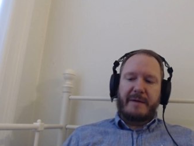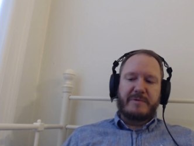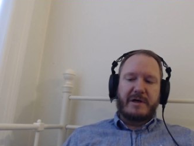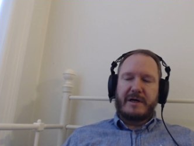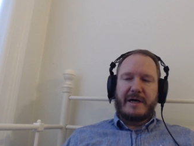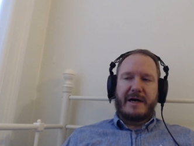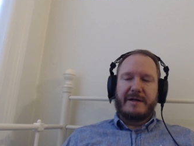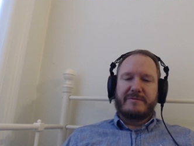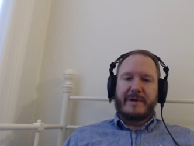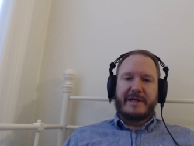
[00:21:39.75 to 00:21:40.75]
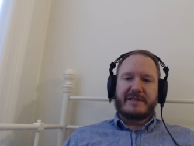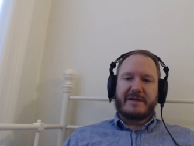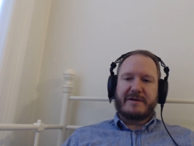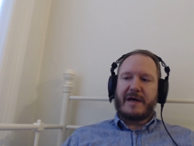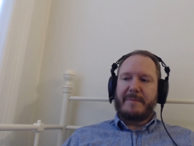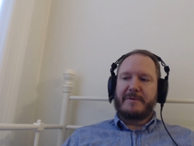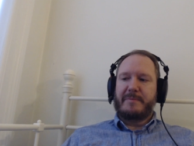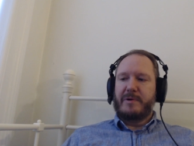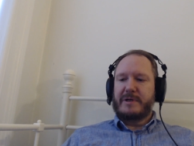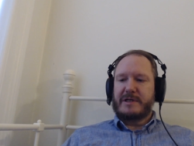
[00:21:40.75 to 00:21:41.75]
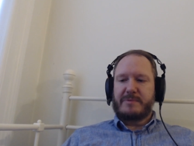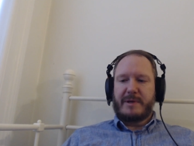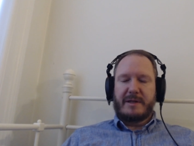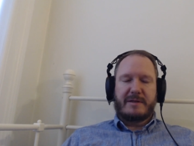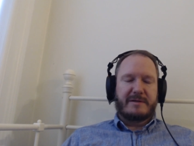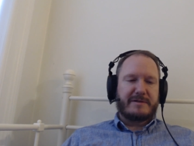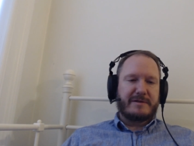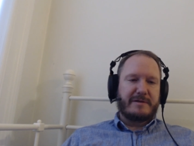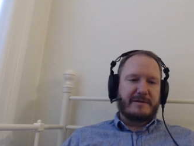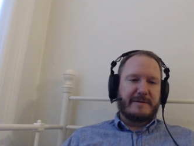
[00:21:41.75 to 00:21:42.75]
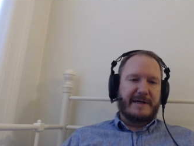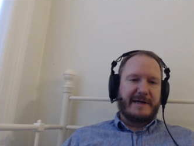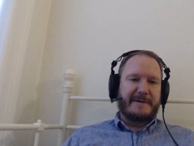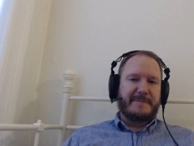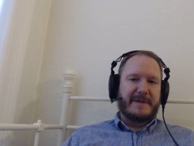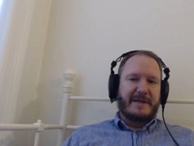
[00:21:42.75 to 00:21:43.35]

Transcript: And when it's a capped mode as well. So